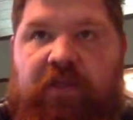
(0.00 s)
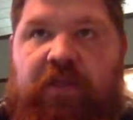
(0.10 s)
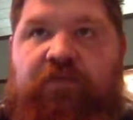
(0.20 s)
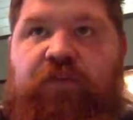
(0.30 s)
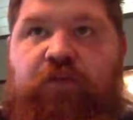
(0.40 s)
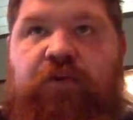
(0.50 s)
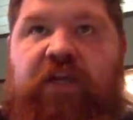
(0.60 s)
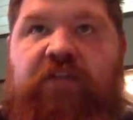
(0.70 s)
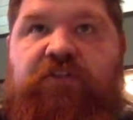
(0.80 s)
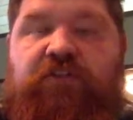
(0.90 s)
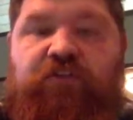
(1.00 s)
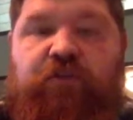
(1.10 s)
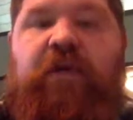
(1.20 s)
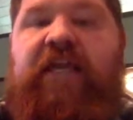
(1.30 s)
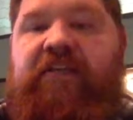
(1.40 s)
If you run
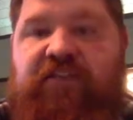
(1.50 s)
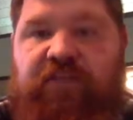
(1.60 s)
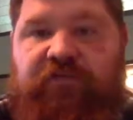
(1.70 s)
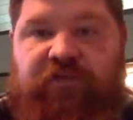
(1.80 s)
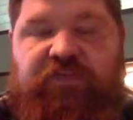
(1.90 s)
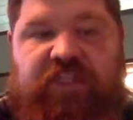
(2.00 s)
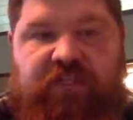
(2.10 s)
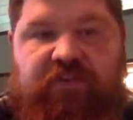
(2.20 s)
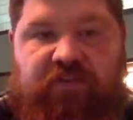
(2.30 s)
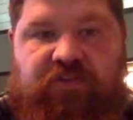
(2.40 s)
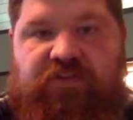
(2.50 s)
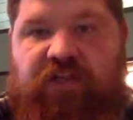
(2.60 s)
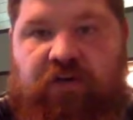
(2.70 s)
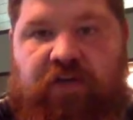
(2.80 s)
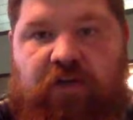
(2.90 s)
two AC15s in
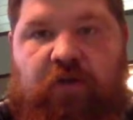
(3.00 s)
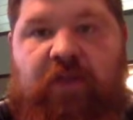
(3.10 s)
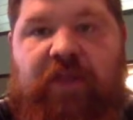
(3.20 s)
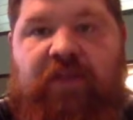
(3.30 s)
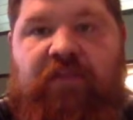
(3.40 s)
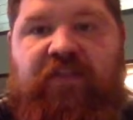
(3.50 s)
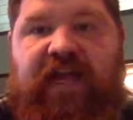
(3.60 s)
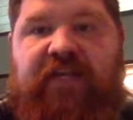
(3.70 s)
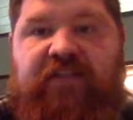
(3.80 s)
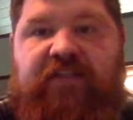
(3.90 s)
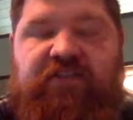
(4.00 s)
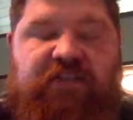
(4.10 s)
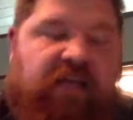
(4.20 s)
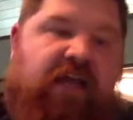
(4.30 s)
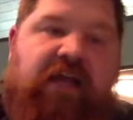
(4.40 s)
stereo, that does
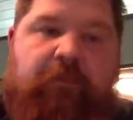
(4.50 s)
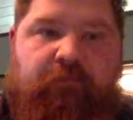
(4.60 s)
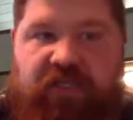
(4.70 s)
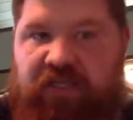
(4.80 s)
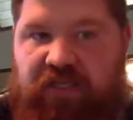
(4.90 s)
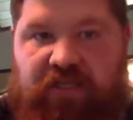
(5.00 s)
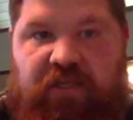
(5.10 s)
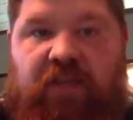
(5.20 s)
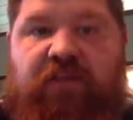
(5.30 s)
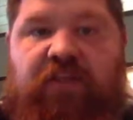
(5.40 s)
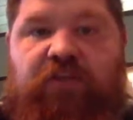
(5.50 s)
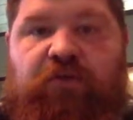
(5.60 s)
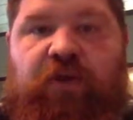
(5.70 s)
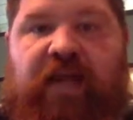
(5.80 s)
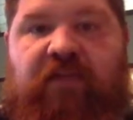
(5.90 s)
not mean that
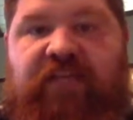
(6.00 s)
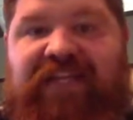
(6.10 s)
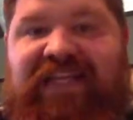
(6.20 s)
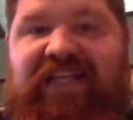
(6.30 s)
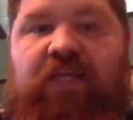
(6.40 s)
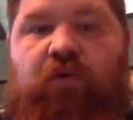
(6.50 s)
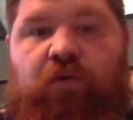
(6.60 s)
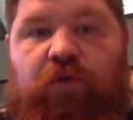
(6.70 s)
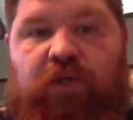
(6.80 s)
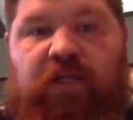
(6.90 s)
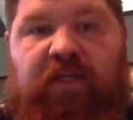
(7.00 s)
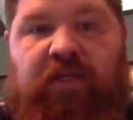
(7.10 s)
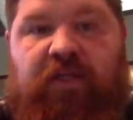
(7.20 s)
you have an equal